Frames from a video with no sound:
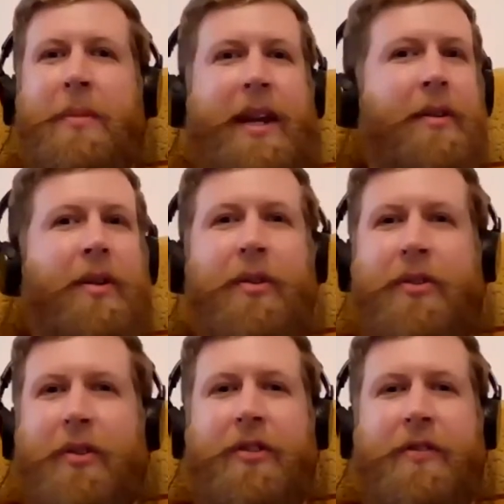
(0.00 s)
But there were all
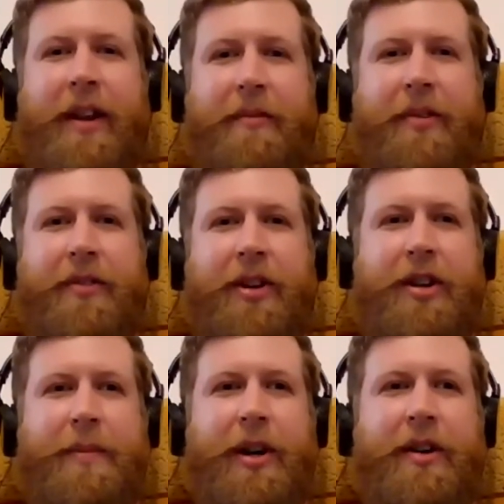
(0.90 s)
sorts of other
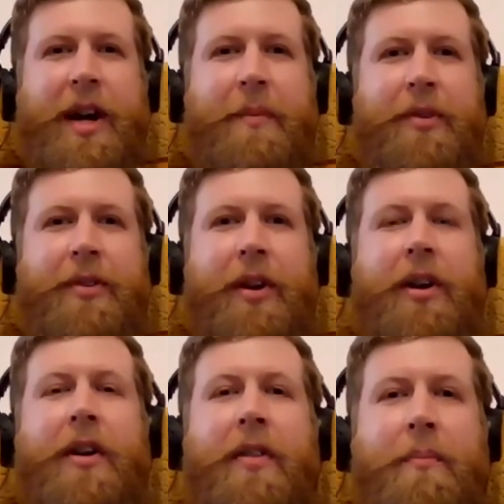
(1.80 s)
research programs. So,
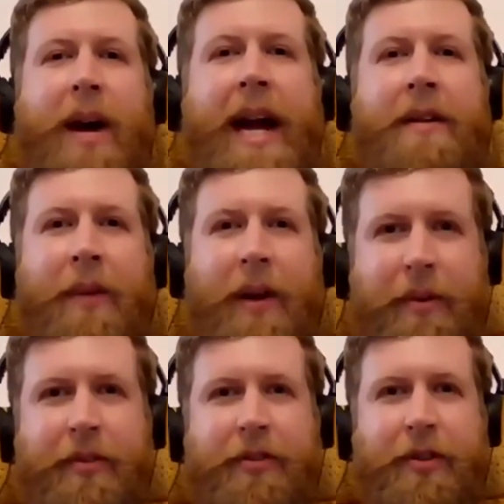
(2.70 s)
you know, the main one
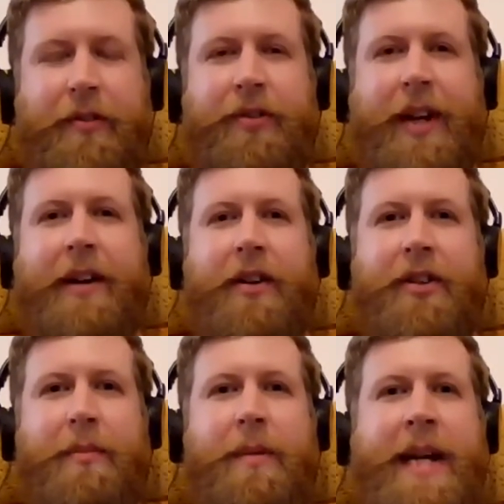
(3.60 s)
was the sort of
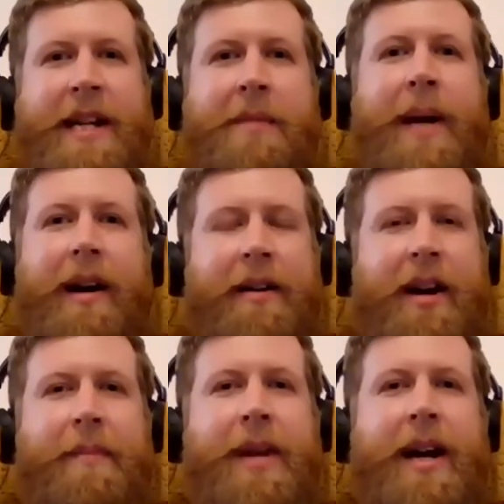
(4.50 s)
psychotomimetic
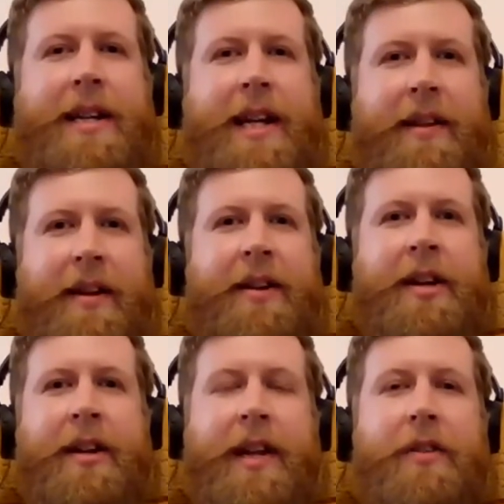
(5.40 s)
paradigm, the idea that
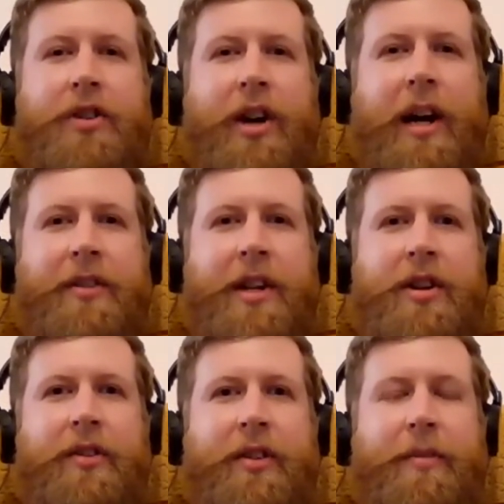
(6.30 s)
these drugs
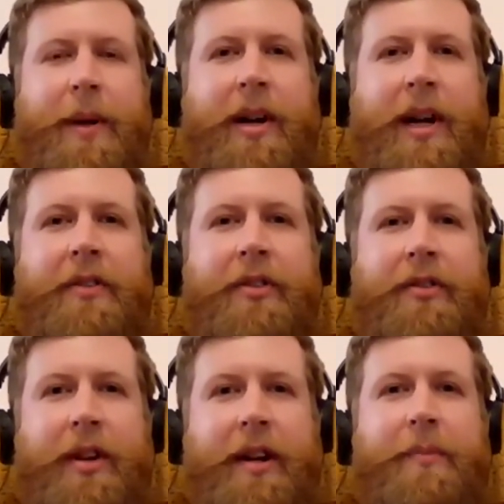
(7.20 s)
induce
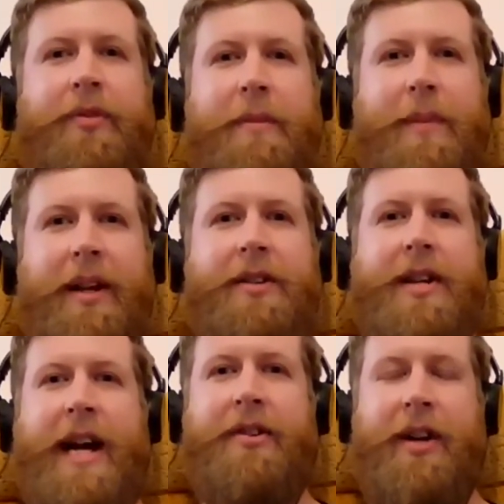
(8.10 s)
experiences that are similar
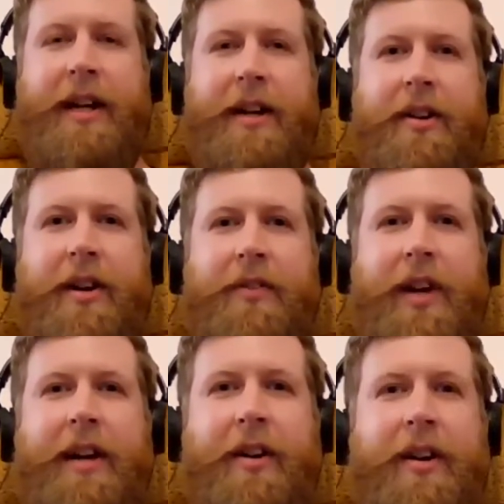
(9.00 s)
to naturally occurring
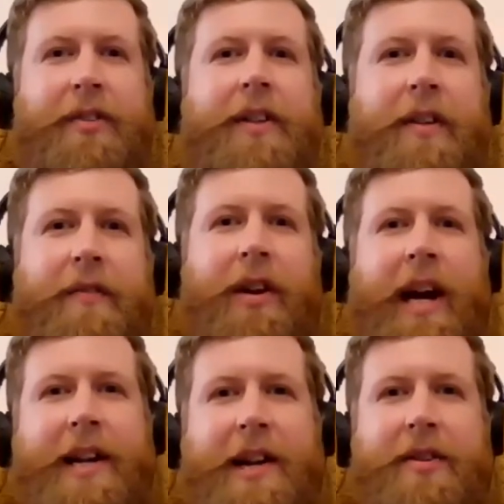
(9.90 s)
psychoses, if not
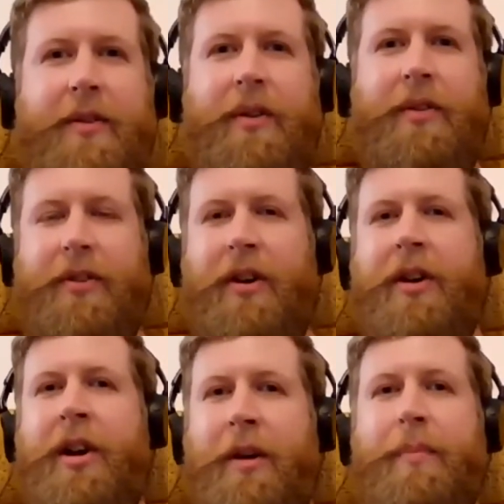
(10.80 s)
identical. And so
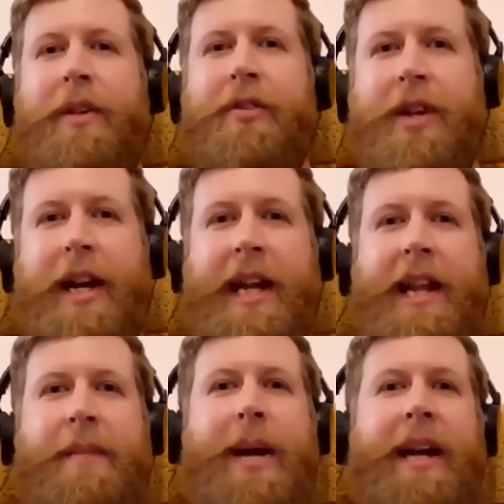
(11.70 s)
by
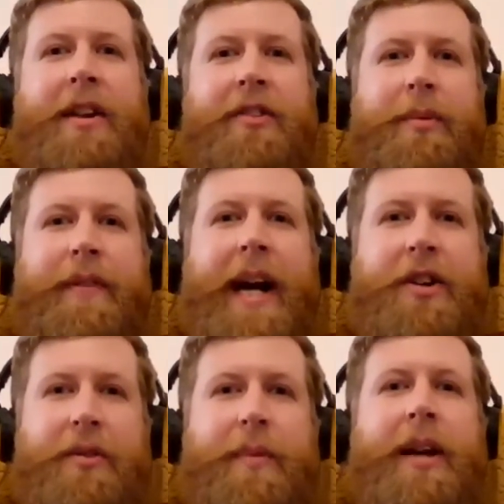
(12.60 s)
studying their mechanisms of
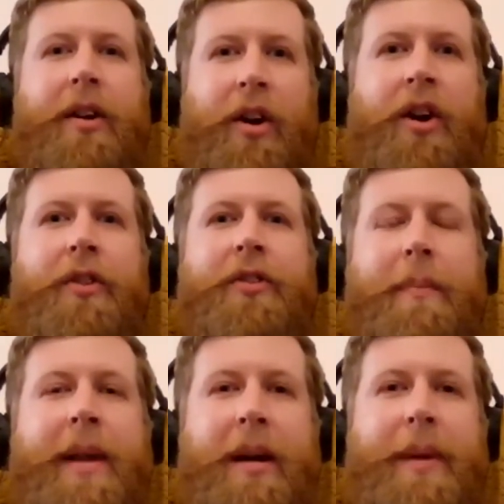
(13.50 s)
action, we can learn
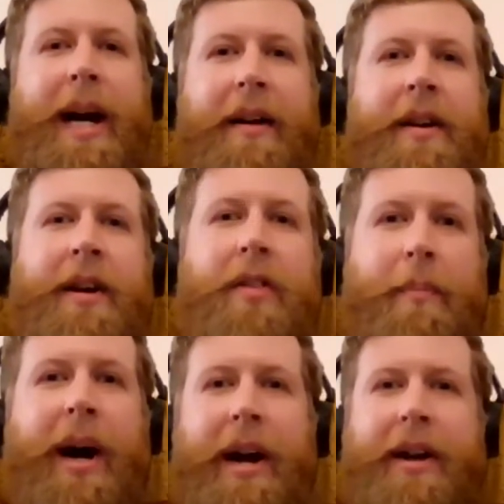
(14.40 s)
something about
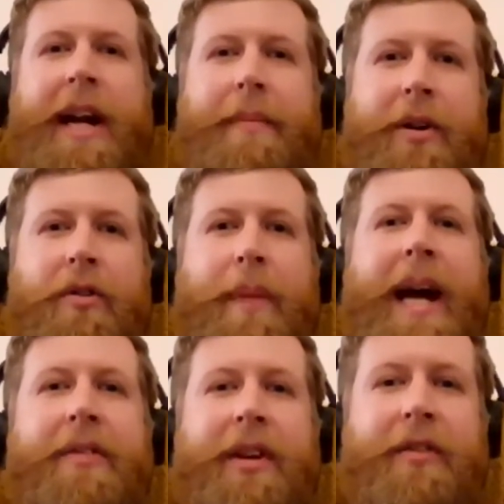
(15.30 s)
the biochemical
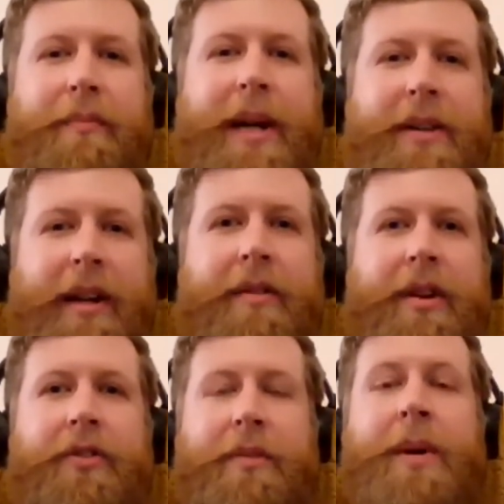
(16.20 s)
bases of mental
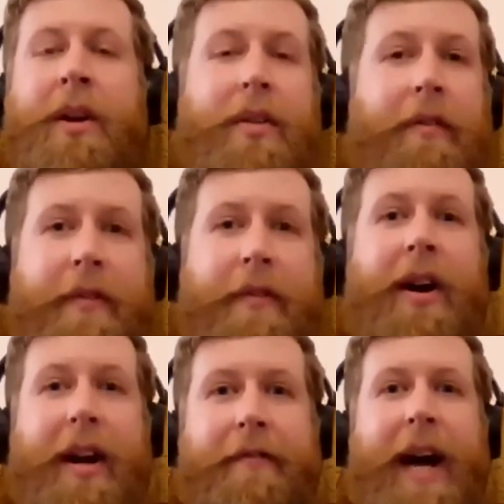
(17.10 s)
illness. And the
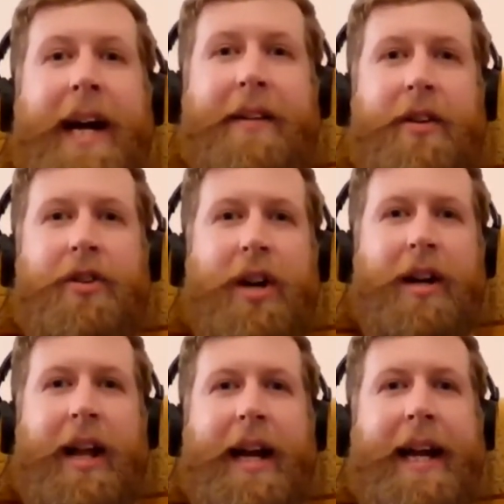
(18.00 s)
very fact that a
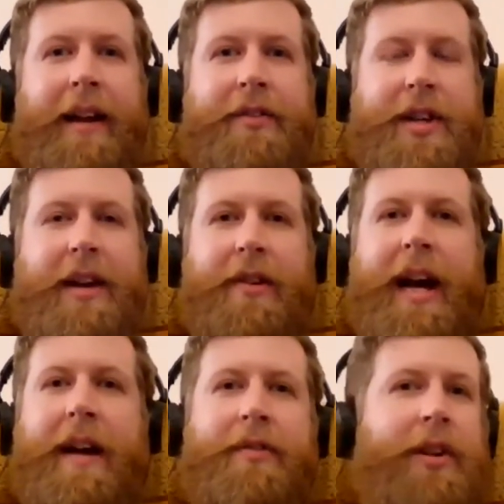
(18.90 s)
drug like LSD could
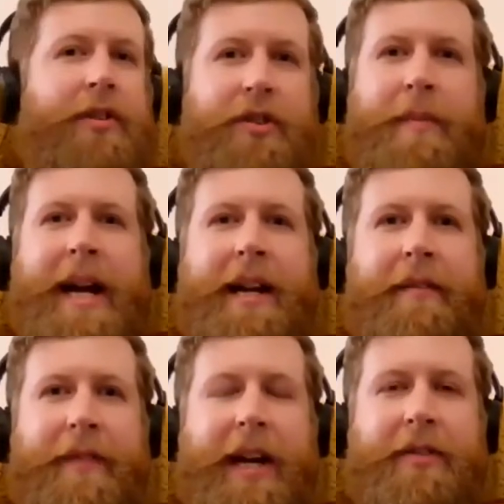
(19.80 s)
have such dramatic
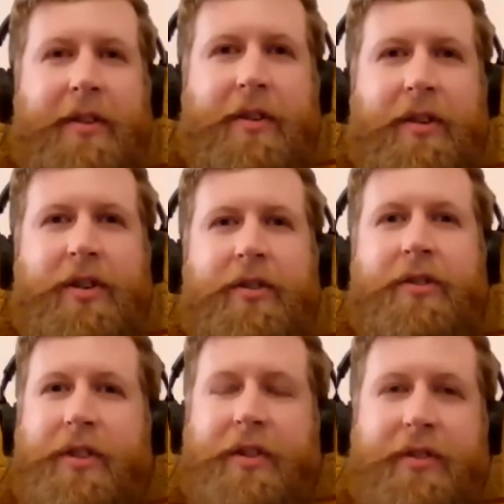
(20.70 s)
effects on
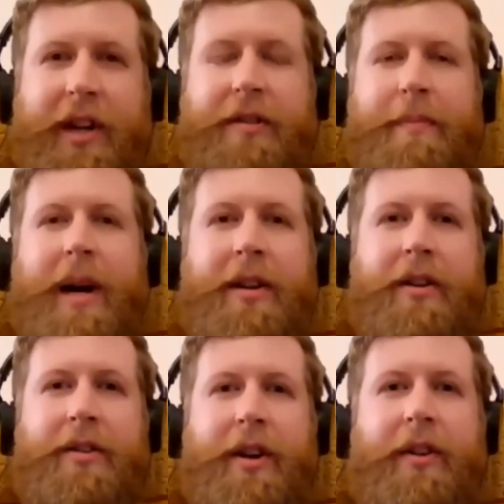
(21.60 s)
consciousness in such
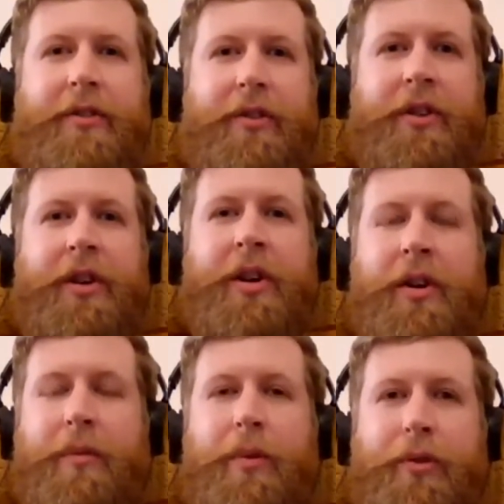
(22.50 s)
minute doses
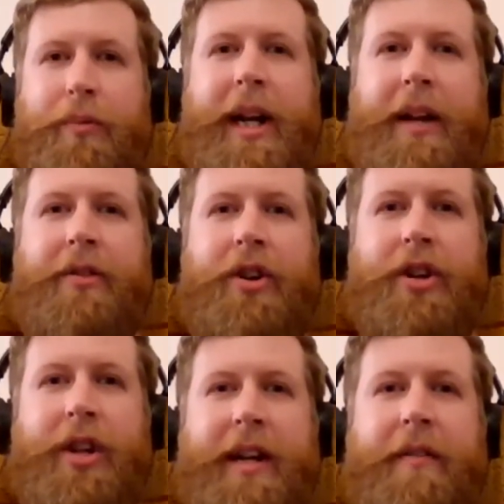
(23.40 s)
was really
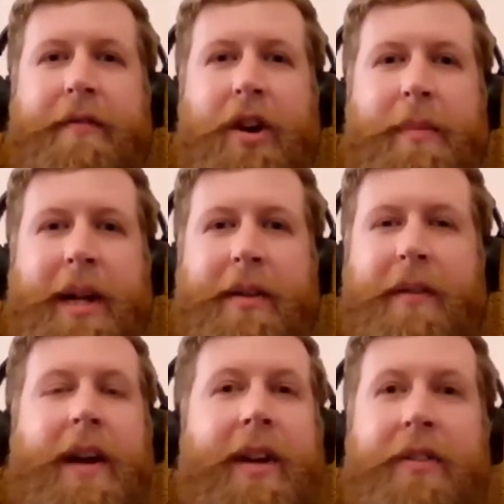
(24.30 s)
crucial in confirming
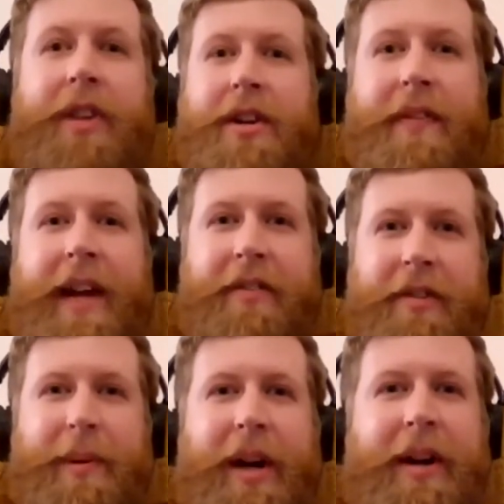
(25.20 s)
that there is such a thing as
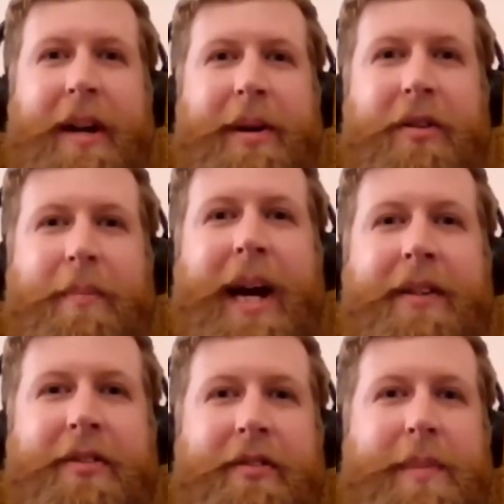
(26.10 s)
the biochemical
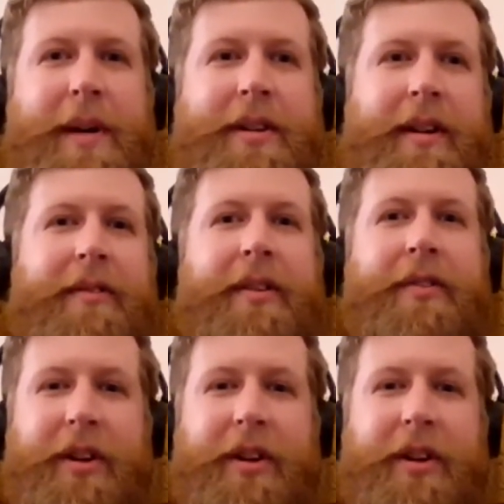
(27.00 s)
basis of mental illness.